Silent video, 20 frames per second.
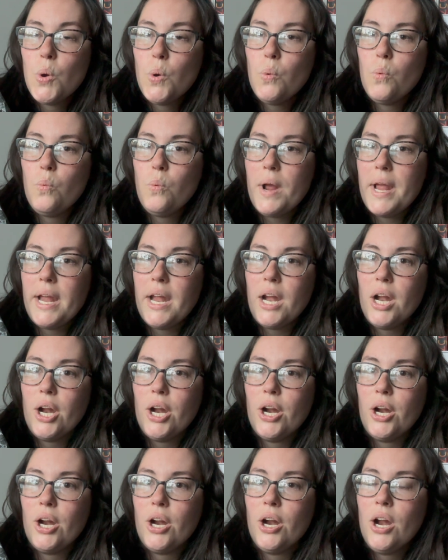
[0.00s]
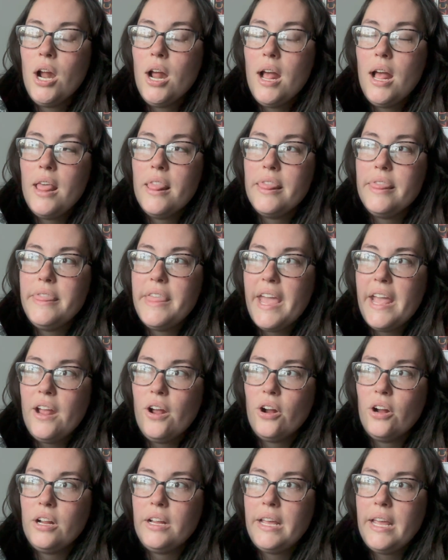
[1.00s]
where they
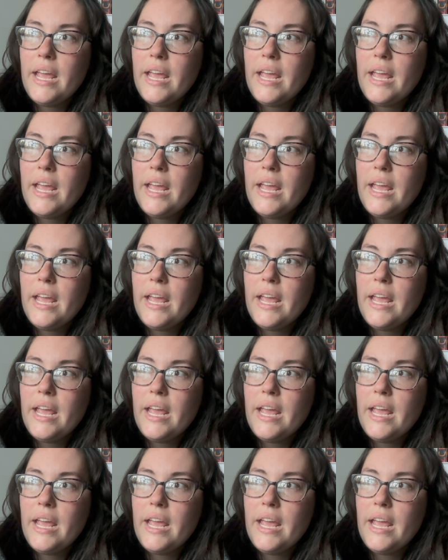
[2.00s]
are